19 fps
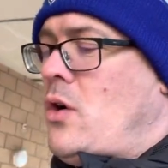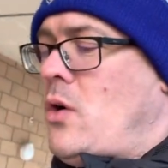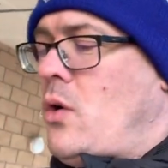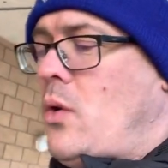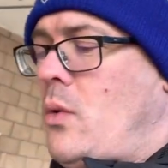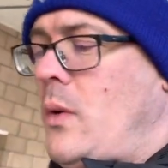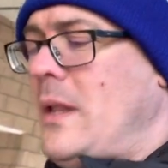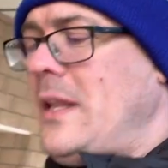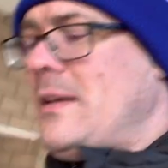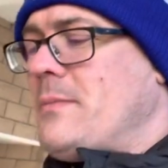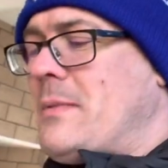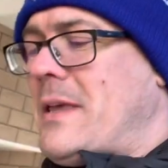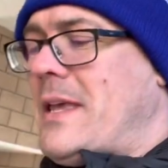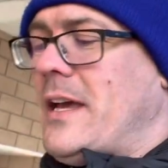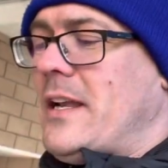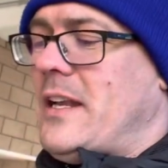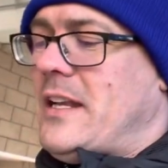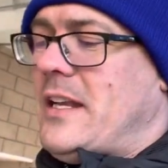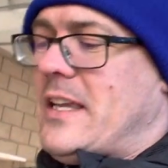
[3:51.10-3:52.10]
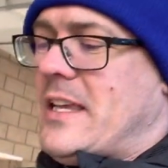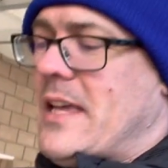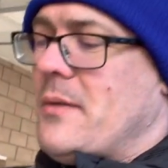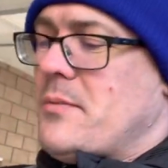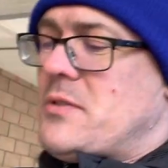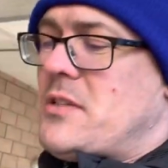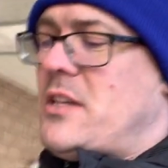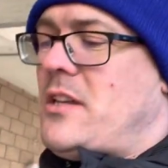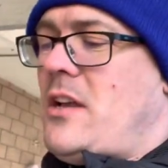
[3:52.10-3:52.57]
William Kennedy
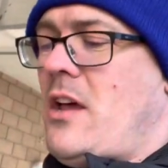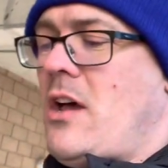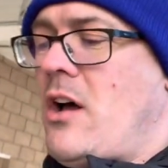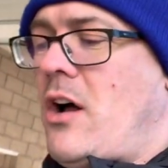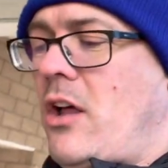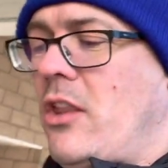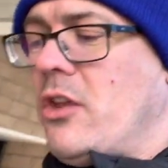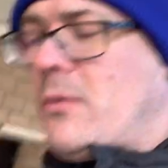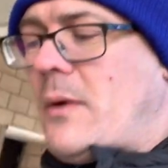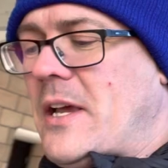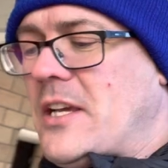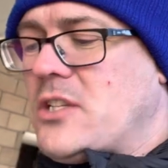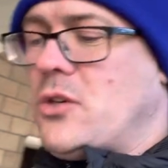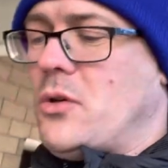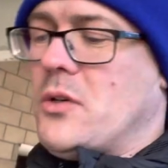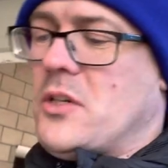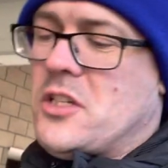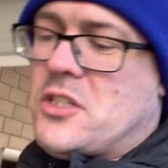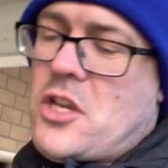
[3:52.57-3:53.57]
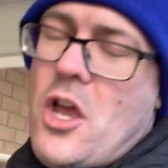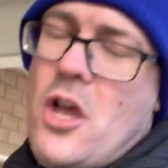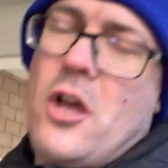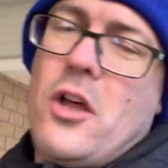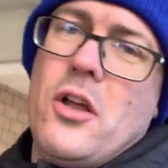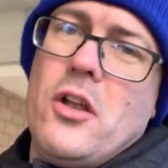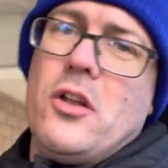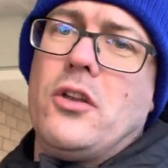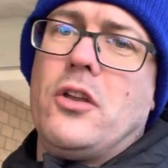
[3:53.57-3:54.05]
Gibson, otherwise known as
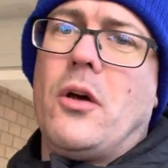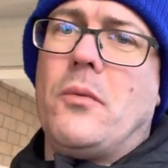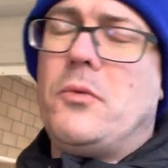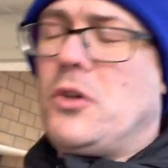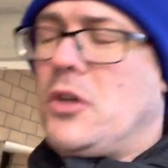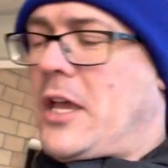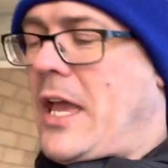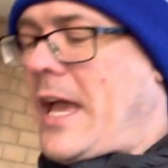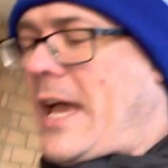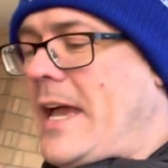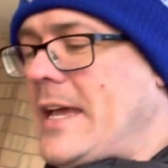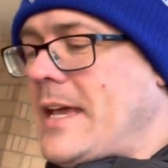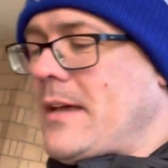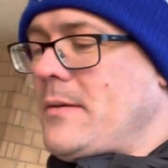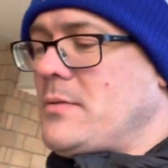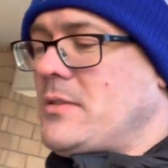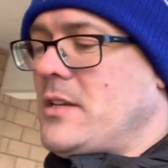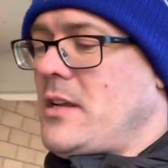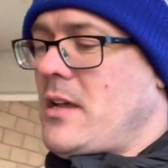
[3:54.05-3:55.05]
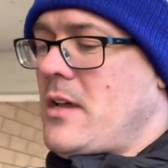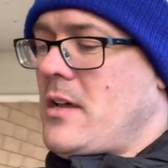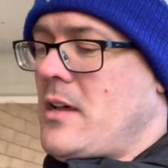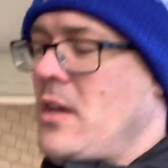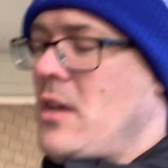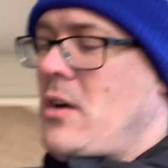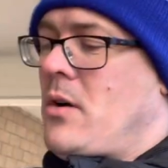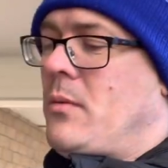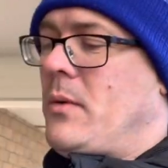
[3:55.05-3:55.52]
W K Gibson,
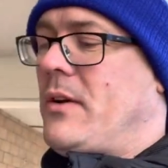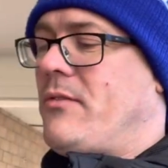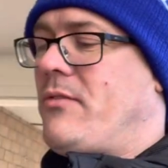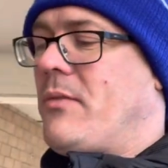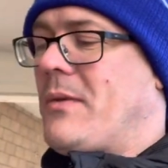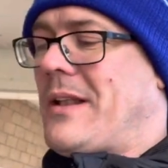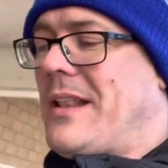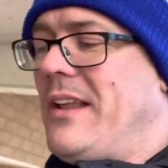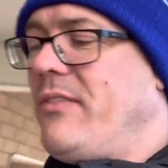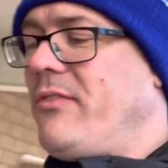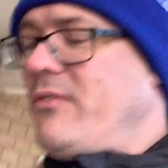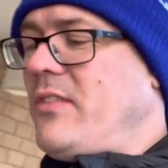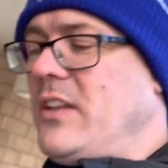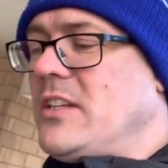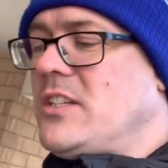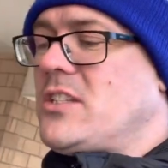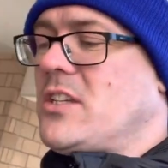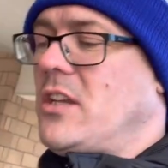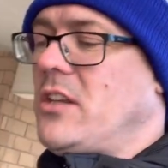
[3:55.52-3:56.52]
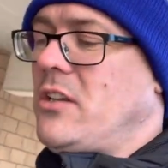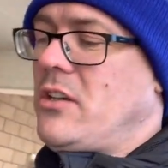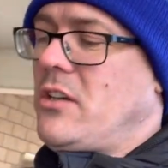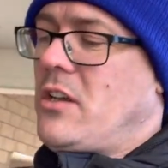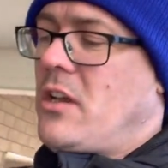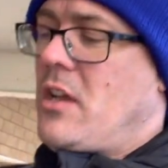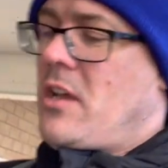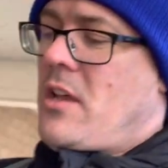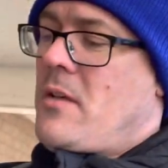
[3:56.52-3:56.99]
went from Cliftonville to Sunderland.
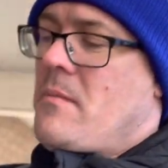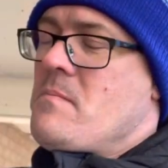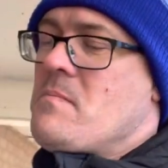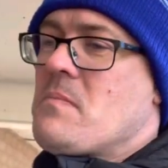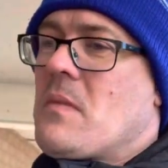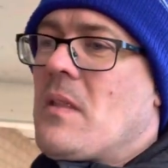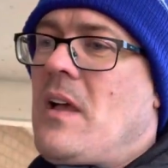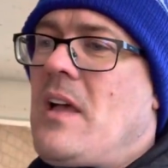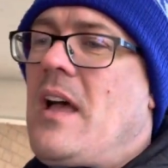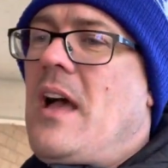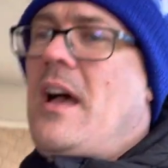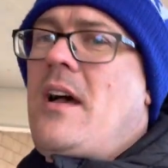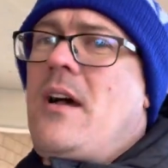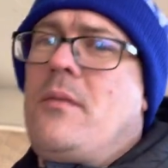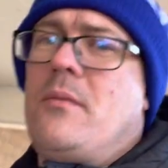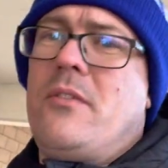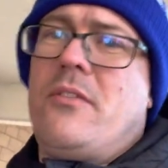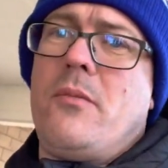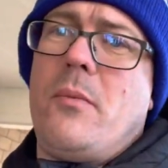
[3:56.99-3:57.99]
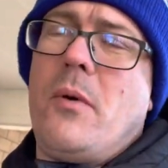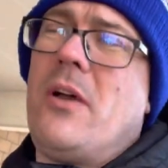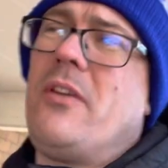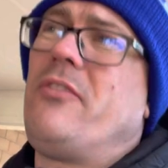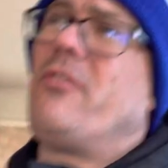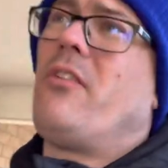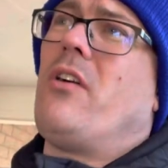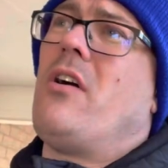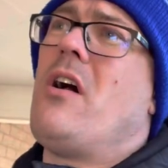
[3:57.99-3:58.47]
We have a boy,
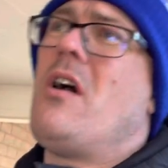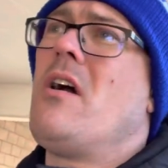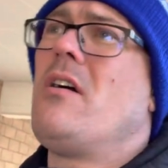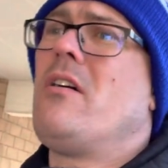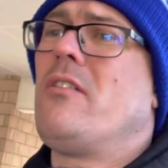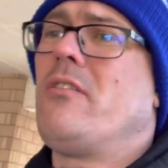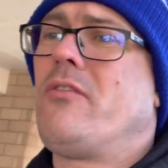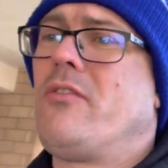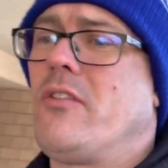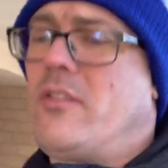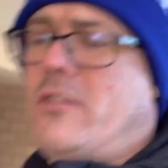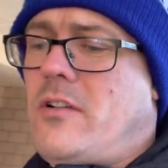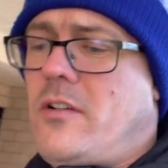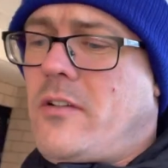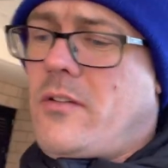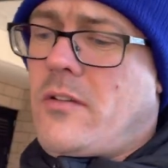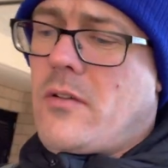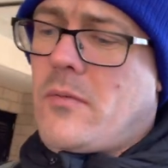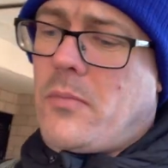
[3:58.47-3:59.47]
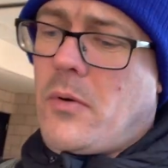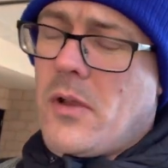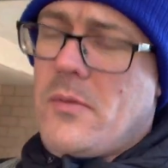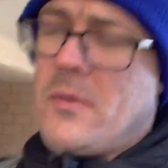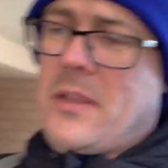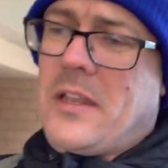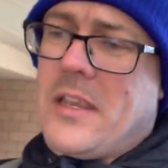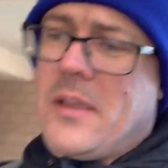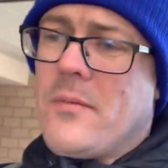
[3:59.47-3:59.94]
for, for, boy
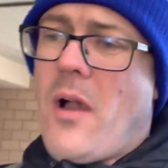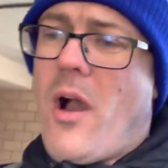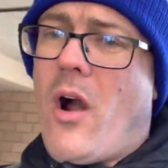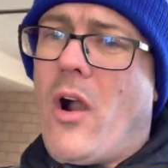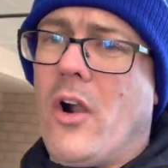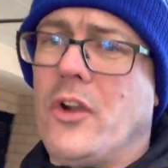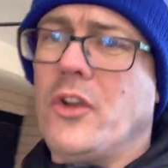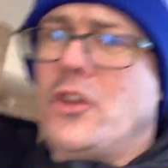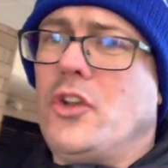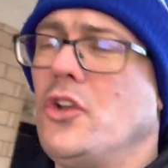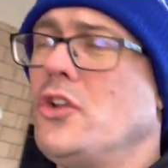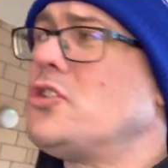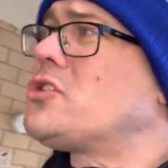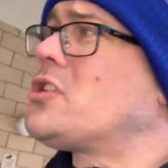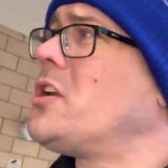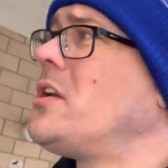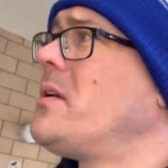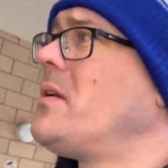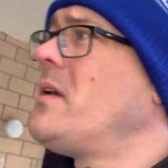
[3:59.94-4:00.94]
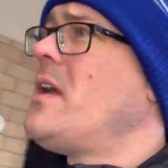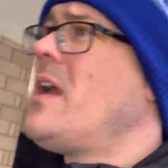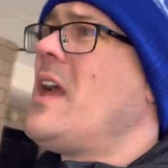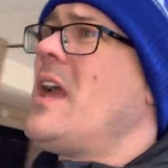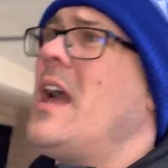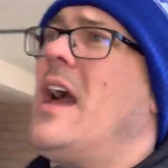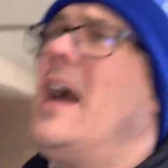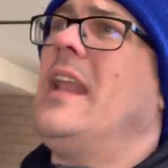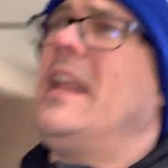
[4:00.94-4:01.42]
by the name of Arne Hughes,
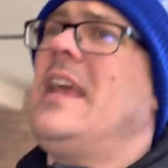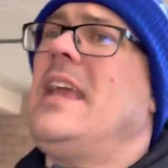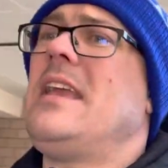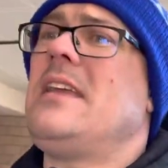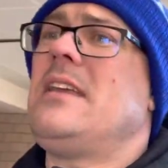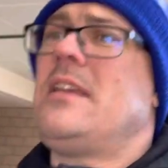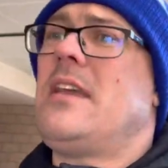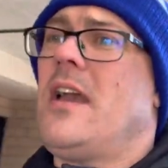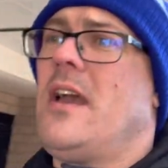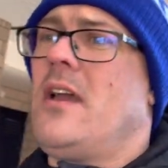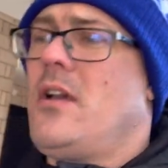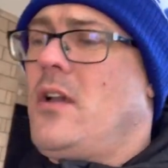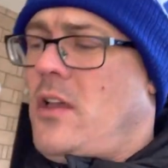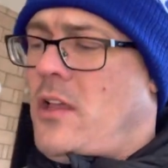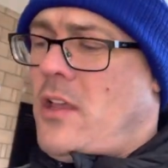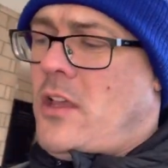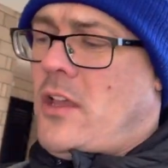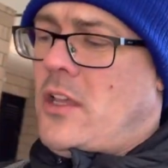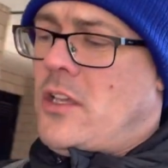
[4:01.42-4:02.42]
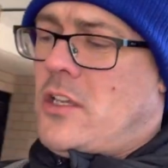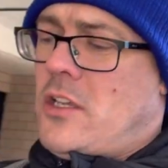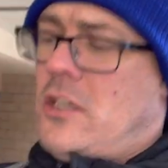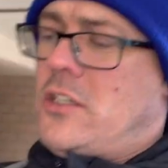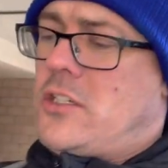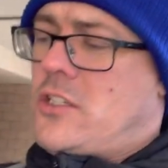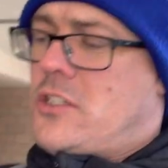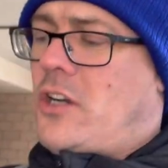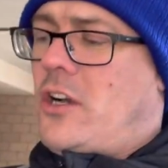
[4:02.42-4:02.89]
and he
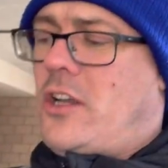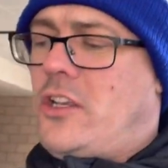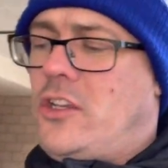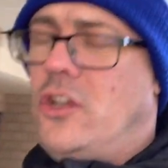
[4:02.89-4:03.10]
started